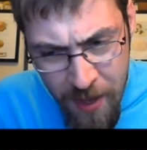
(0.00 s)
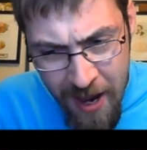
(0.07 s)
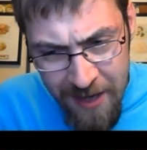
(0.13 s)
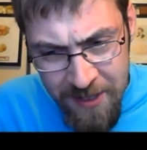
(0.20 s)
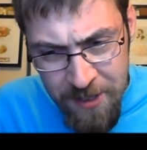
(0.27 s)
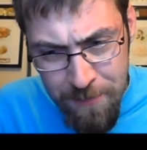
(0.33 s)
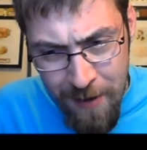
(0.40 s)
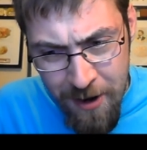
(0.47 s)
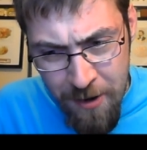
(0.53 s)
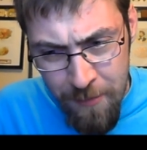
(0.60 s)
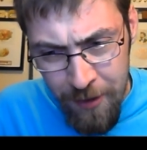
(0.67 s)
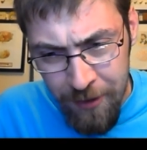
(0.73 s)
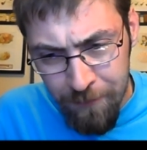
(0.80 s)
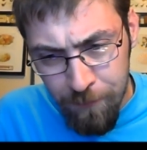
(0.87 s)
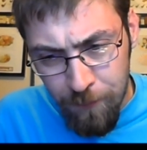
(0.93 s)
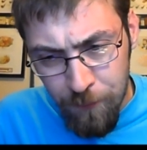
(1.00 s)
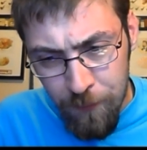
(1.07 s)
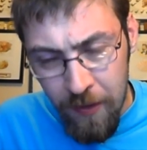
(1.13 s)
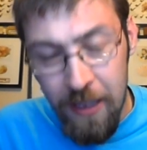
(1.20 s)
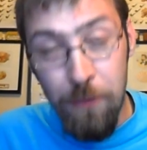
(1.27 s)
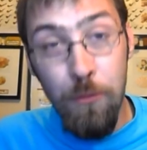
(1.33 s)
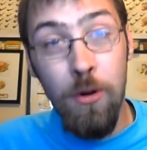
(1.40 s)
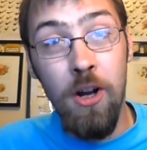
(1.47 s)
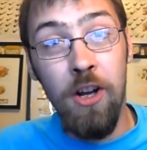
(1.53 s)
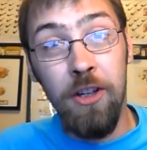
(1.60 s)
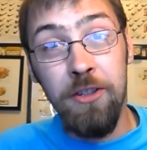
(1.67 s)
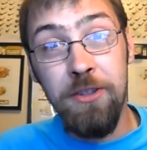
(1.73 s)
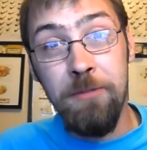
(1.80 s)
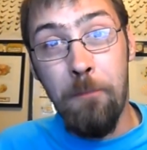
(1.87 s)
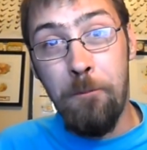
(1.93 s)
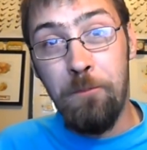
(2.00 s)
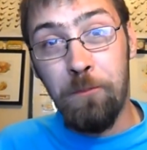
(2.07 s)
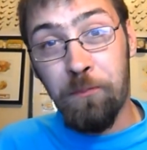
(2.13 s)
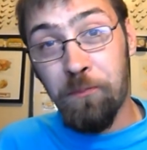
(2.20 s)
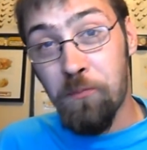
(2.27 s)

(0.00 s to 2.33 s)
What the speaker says: the experiment, it works.